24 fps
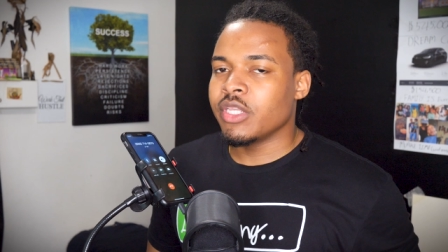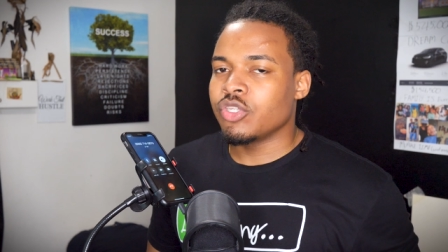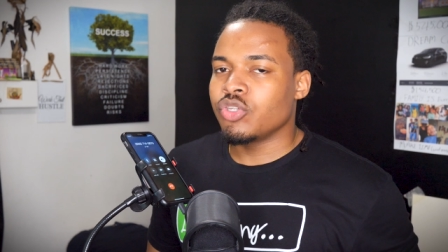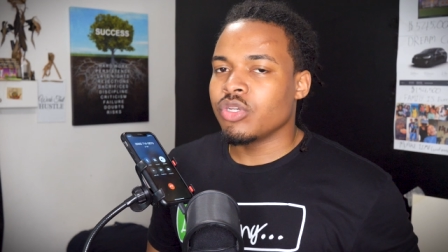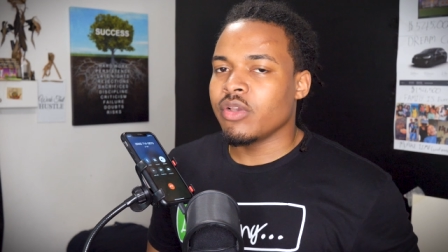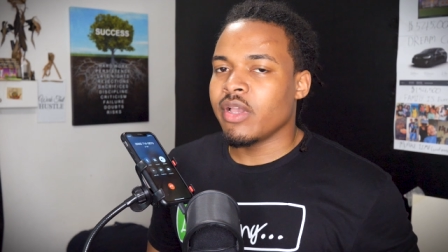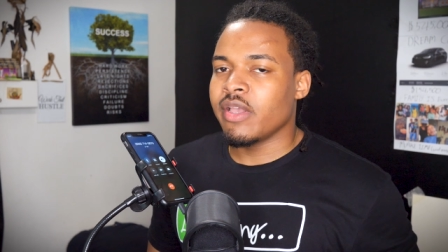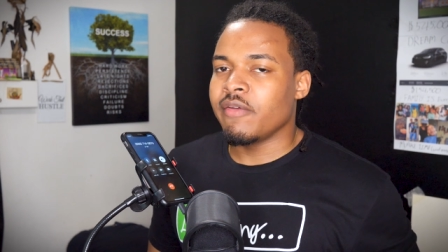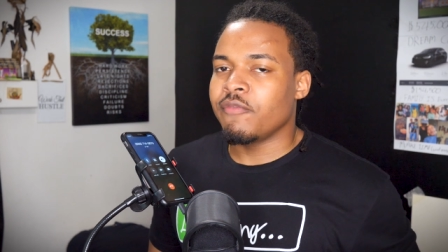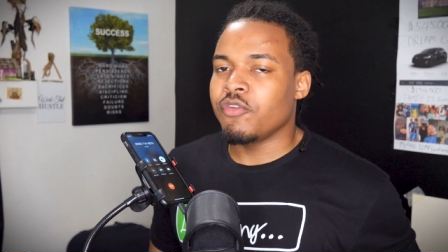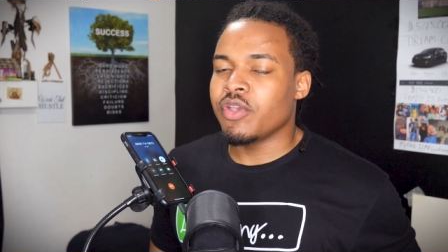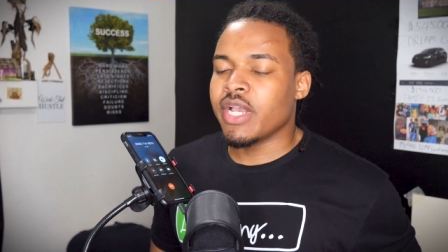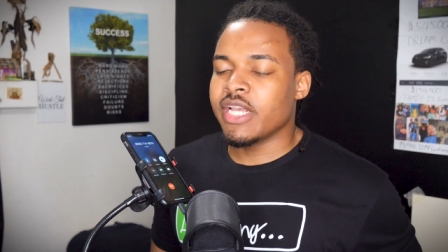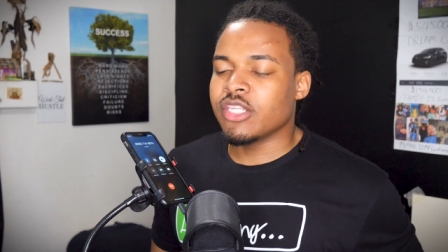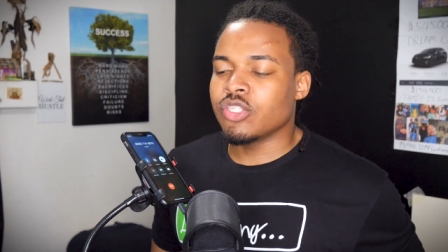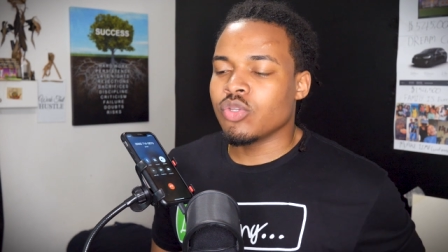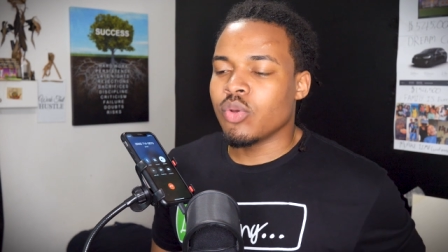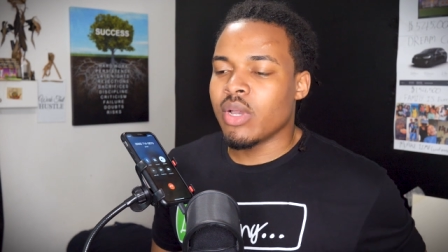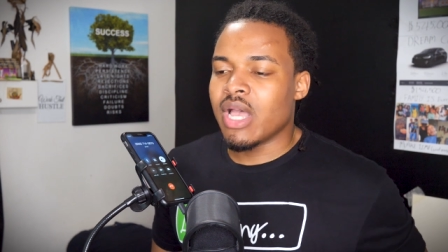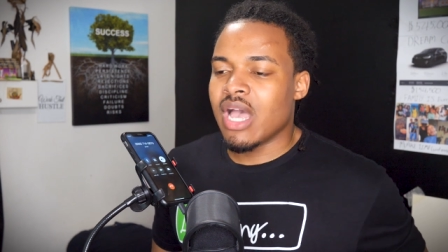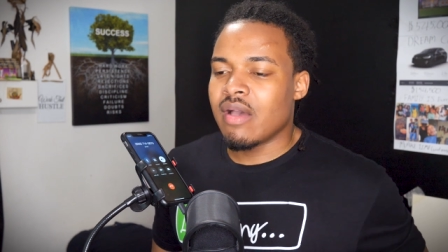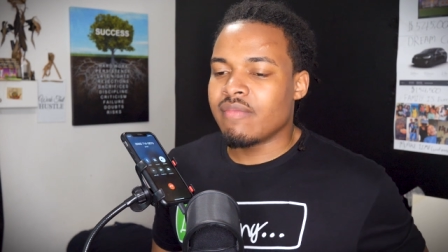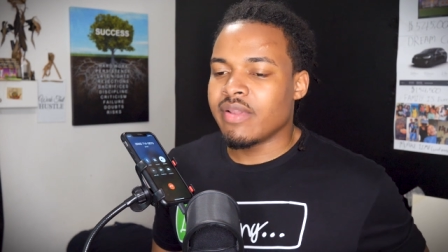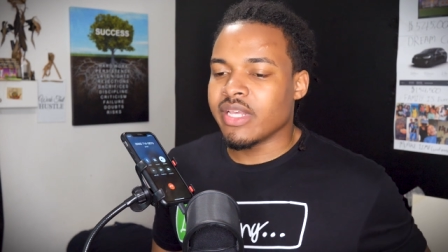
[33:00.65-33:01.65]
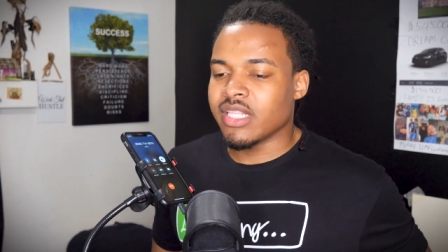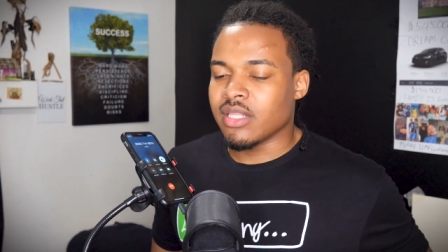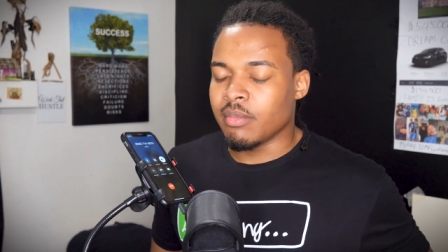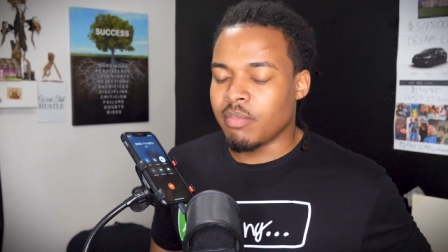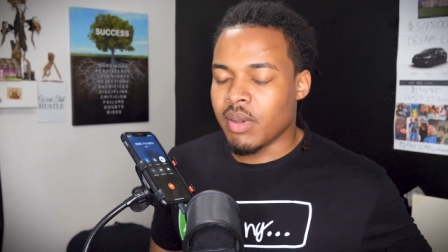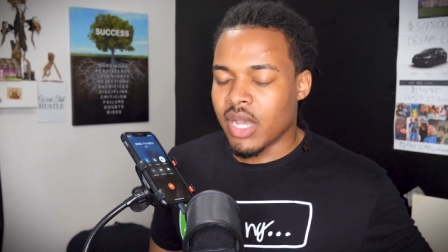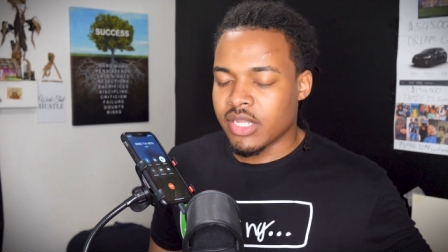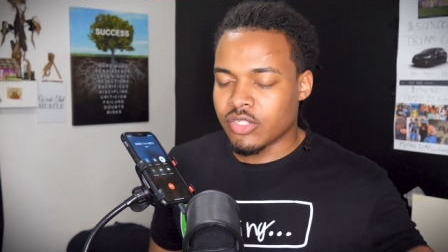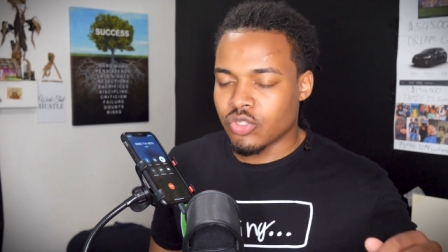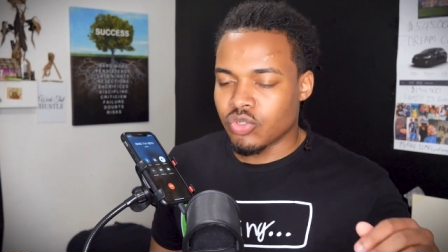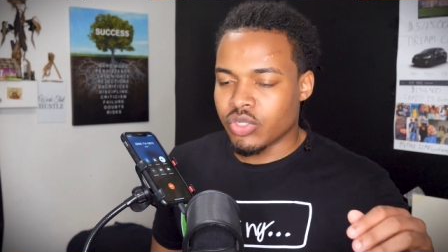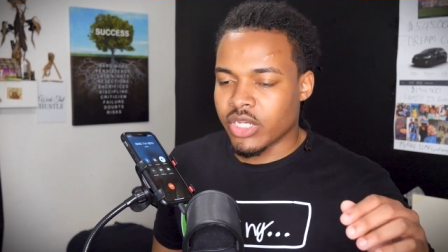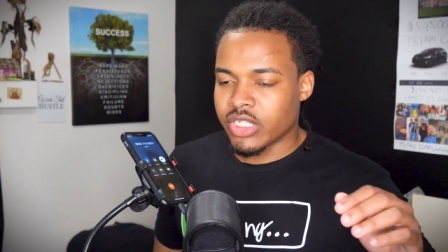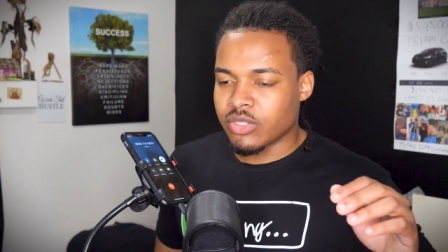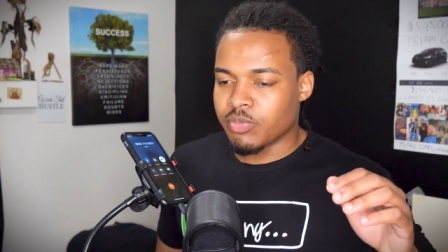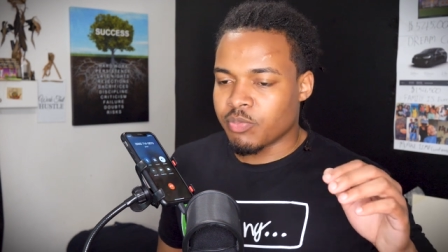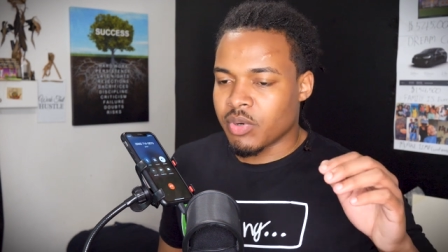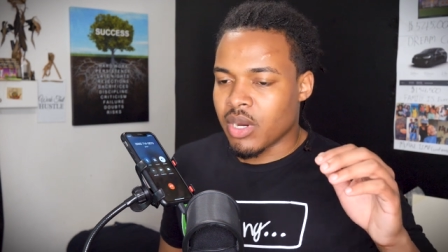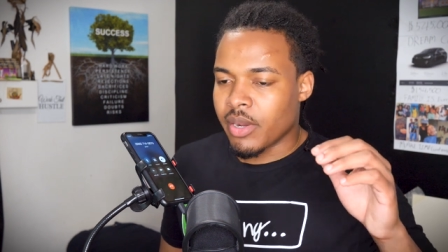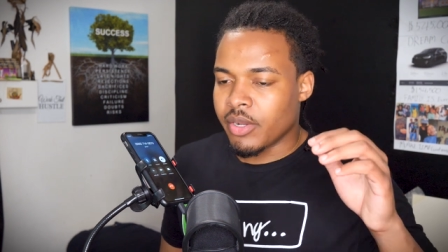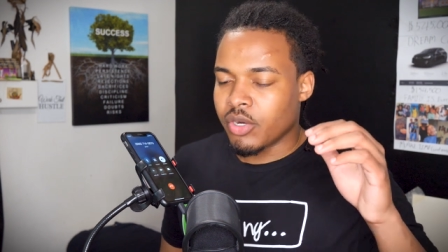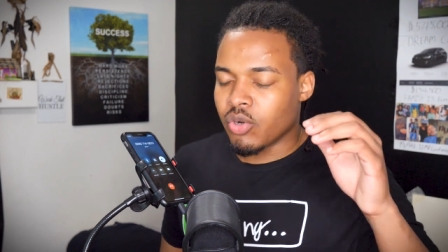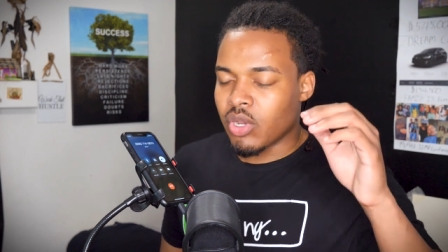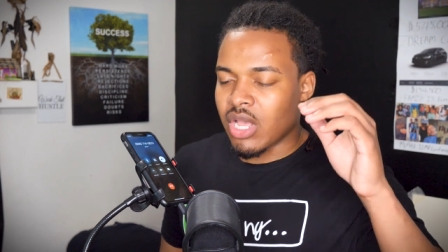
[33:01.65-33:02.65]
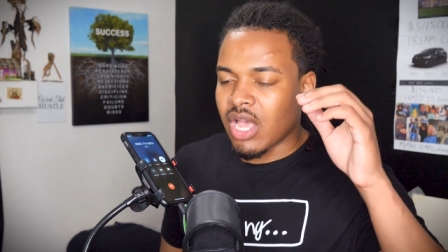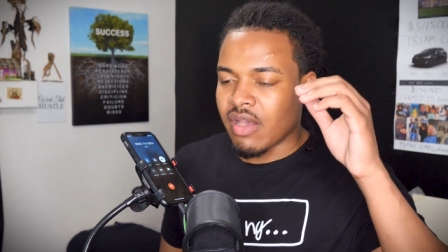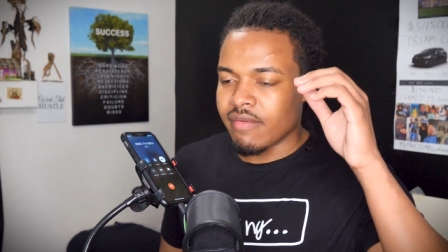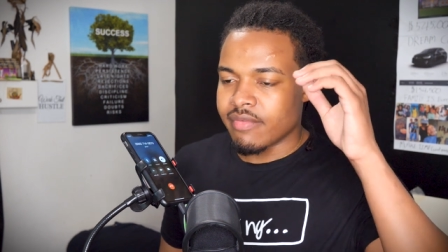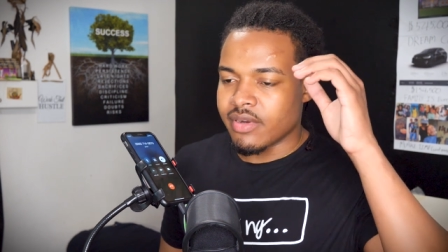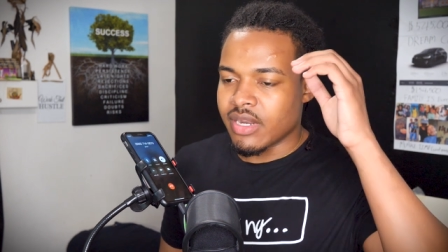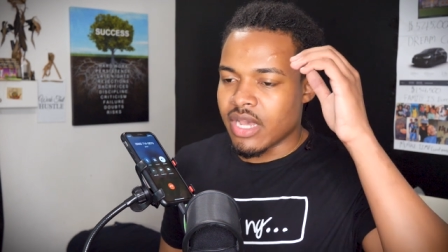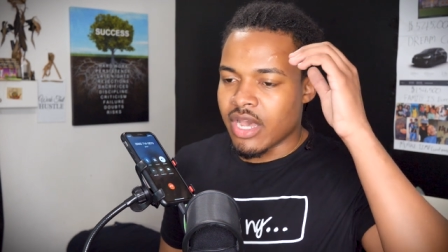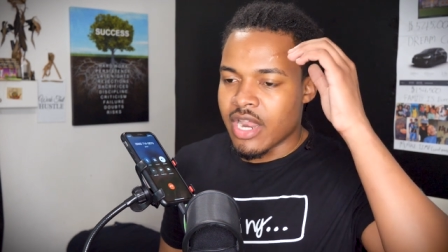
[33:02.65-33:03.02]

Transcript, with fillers: that you, if you guys don't have like deposits, you guys probably don't have an,